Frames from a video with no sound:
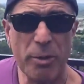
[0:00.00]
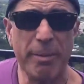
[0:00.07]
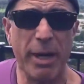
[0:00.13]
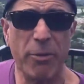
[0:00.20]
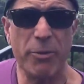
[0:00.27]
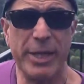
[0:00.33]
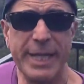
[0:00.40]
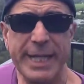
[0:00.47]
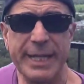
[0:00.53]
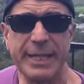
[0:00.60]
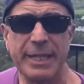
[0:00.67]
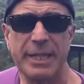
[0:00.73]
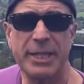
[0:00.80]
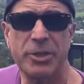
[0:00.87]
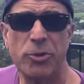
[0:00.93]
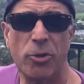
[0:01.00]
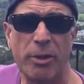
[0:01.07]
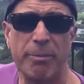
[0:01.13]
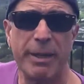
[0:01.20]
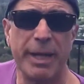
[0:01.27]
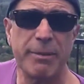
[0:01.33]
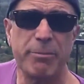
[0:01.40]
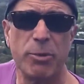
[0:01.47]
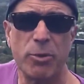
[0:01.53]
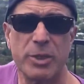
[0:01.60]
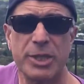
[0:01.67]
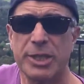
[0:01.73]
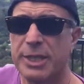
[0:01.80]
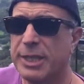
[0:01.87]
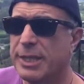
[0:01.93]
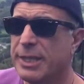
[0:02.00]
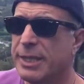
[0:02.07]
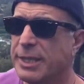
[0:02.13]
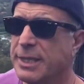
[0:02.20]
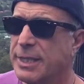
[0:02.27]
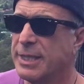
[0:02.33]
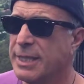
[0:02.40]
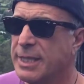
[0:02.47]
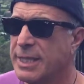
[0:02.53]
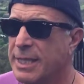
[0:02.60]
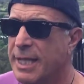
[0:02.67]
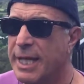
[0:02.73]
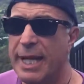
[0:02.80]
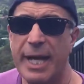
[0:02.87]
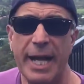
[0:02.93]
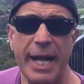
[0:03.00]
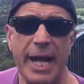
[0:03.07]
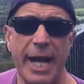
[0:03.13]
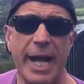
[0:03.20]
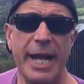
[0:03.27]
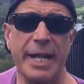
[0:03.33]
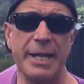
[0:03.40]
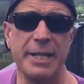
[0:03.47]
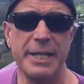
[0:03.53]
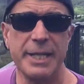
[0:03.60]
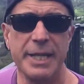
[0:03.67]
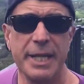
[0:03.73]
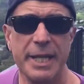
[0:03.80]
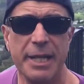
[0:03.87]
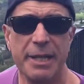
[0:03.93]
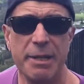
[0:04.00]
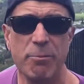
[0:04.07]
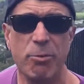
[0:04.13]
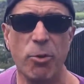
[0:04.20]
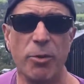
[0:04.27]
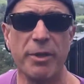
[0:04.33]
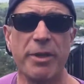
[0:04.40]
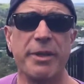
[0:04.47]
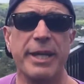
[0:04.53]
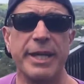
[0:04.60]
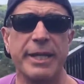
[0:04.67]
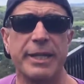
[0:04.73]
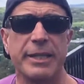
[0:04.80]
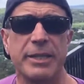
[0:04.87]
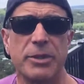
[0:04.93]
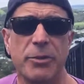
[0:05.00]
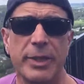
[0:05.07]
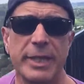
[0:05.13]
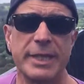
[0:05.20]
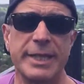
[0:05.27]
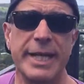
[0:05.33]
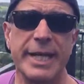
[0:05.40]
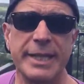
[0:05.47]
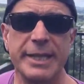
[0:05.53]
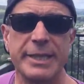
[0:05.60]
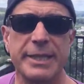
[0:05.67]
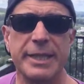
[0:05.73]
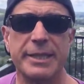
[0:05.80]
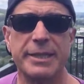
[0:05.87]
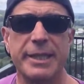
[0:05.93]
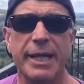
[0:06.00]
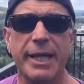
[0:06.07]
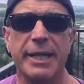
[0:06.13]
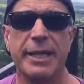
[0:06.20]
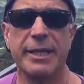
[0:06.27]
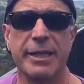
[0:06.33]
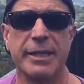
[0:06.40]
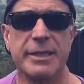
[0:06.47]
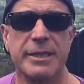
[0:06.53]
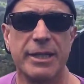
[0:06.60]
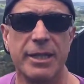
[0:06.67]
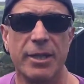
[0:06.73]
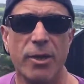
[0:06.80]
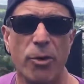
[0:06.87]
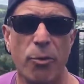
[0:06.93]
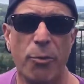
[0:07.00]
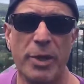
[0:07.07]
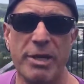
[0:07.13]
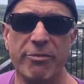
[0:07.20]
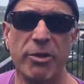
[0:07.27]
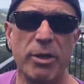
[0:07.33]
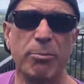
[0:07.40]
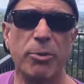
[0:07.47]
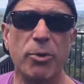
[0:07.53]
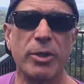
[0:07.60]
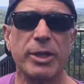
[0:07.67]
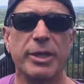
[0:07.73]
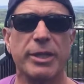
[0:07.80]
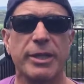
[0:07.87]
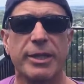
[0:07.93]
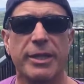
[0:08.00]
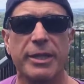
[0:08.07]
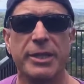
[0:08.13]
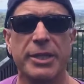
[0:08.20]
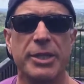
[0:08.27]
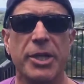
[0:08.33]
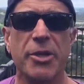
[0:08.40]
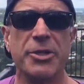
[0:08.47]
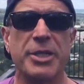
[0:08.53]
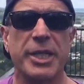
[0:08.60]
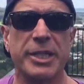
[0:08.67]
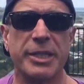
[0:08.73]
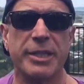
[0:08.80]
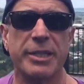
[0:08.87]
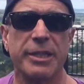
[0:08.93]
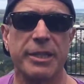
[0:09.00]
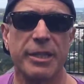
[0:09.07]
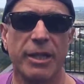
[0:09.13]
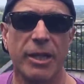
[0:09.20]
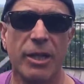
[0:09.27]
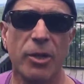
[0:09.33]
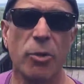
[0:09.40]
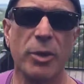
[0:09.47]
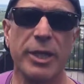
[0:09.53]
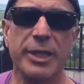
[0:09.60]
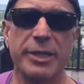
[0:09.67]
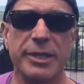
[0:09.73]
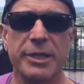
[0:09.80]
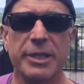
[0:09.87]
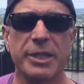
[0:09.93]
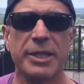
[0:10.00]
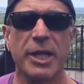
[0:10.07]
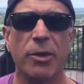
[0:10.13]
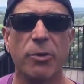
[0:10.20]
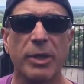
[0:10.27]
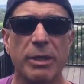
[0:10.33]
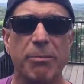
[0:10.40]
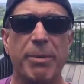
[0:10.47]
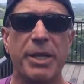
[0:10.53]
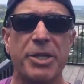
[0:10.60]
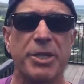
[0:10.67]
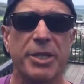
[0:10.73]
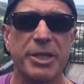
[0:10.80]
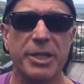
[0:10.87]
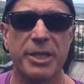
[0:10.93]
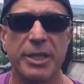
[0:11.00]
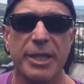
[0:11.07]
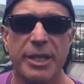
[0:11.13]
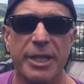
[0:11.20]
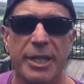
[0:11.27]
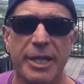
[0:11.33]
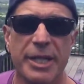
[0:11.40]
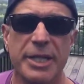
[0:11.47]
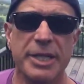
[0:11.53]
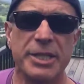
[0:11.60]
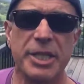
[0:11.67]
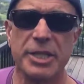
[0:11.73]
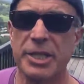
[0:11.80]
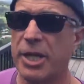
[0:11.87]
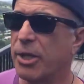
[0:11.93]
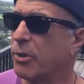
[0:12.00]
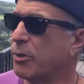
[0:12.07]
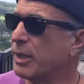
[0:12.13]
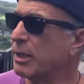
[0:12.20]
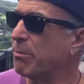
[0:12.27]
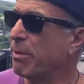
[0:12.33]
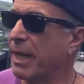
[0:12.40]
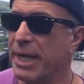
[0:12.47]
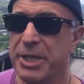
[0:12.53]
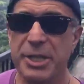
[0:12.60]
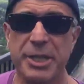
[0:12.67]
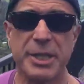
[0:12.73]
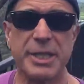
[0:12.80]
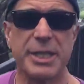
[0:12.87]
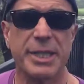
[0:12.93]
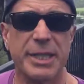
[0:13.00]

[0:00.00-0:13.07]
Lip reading: reading. Let's talk about books. And the important thing to understand is that when you've got a book, you don't just look at it. You just don't look at the pictures. You just don't look at the pages.